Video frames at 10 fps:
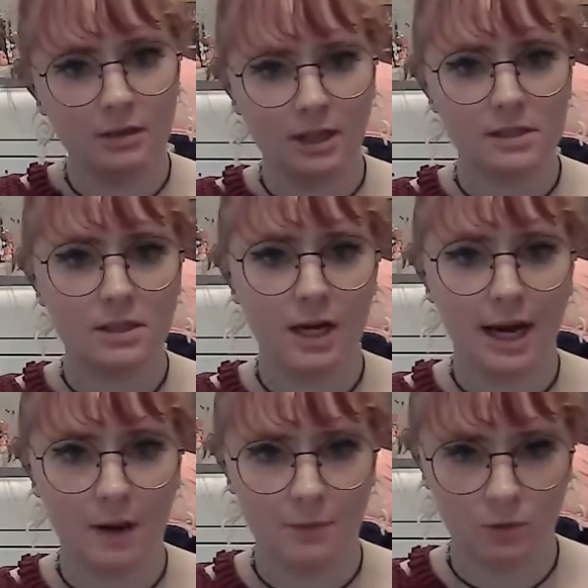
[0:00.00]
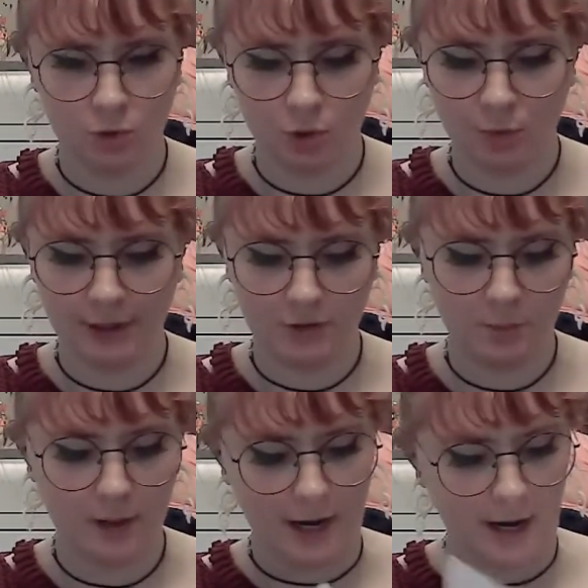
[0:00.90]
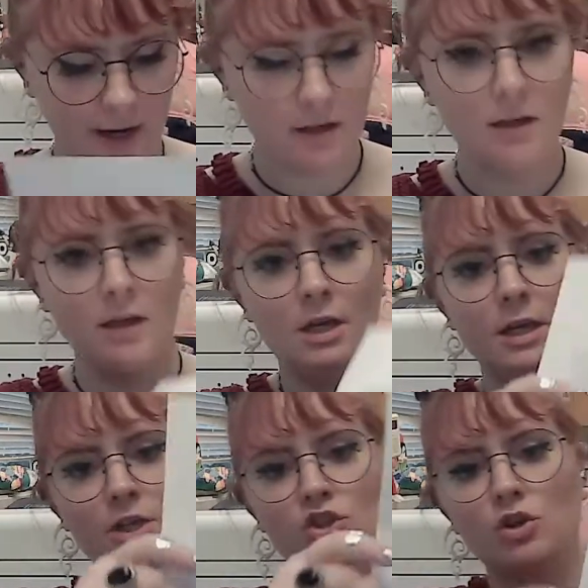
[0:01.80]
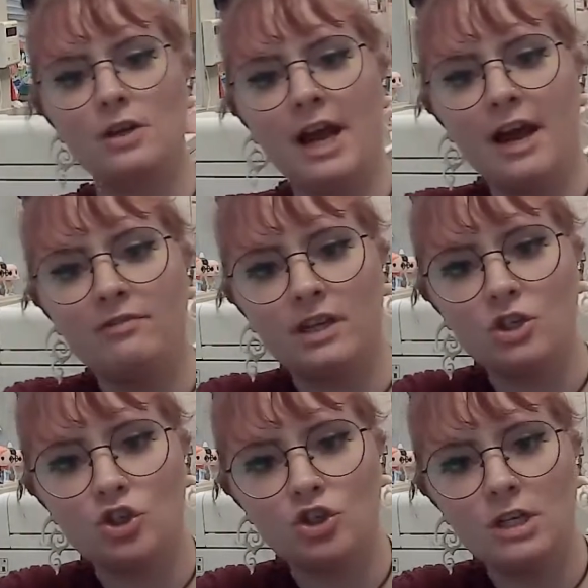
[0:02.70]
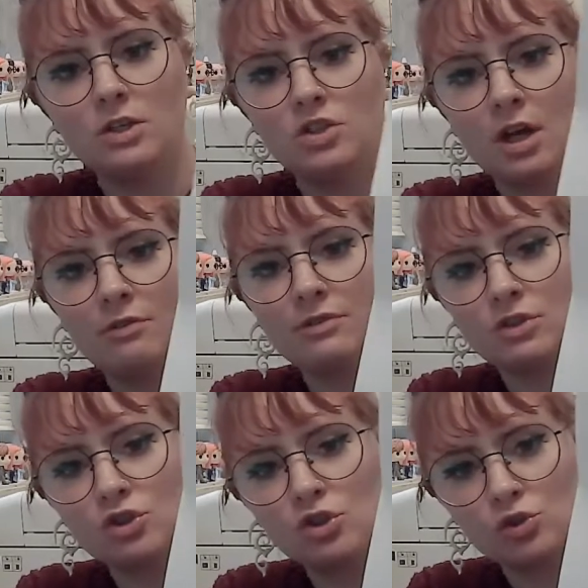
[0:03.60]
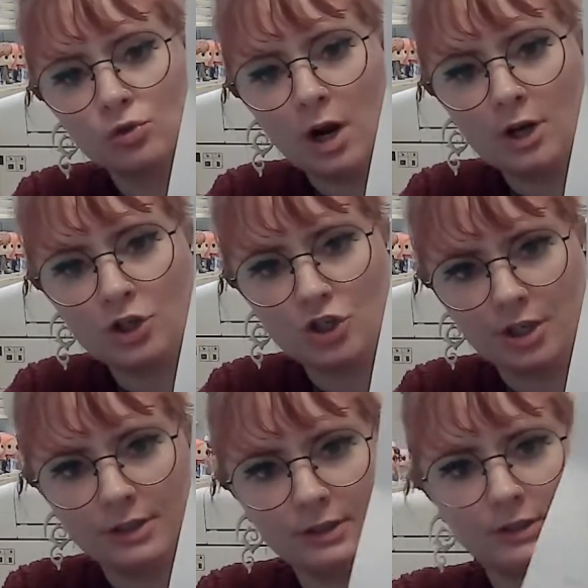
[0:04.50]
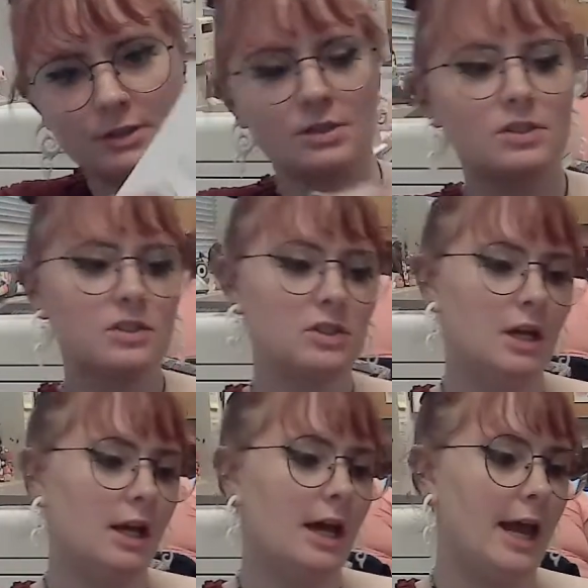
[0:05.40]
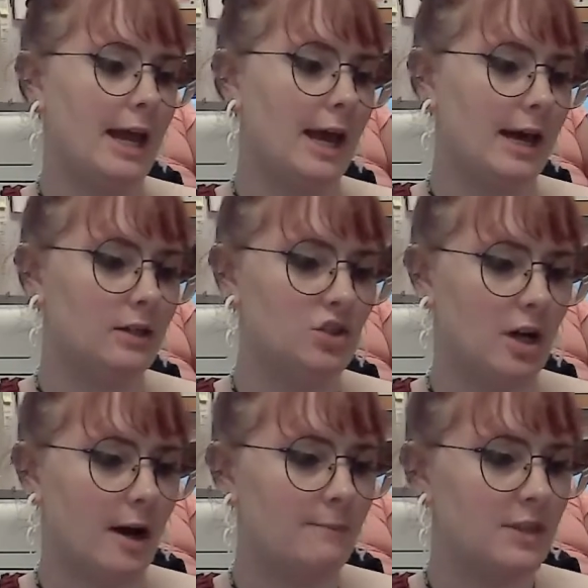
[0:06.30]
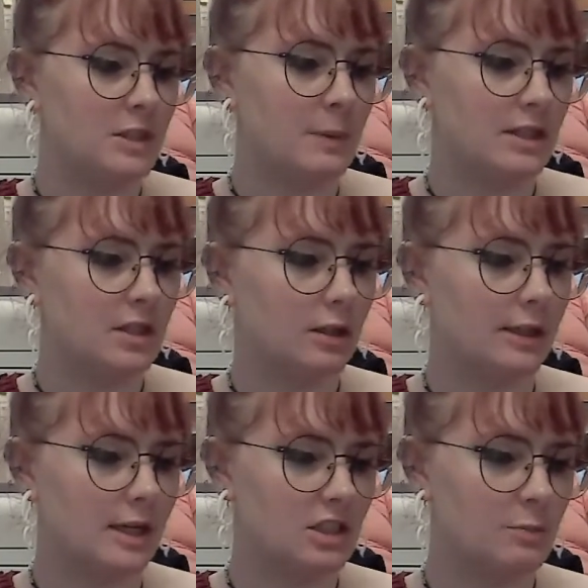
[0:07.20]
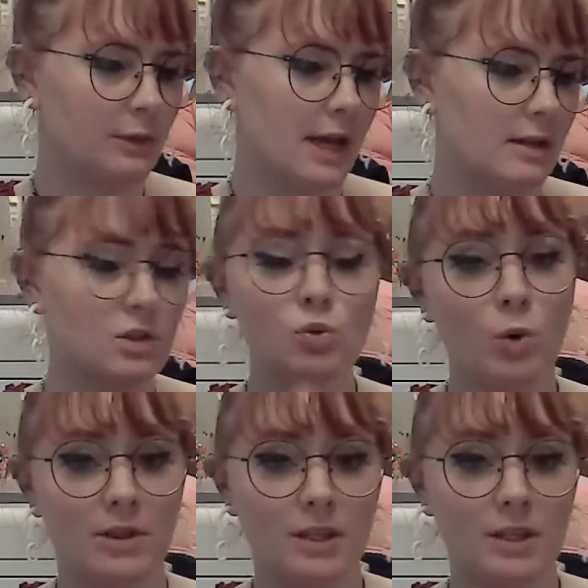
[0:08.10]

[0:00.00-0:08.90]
that's going to happen when you pull out the bag is you're going to have a sheet of instructions. And this basically explains what the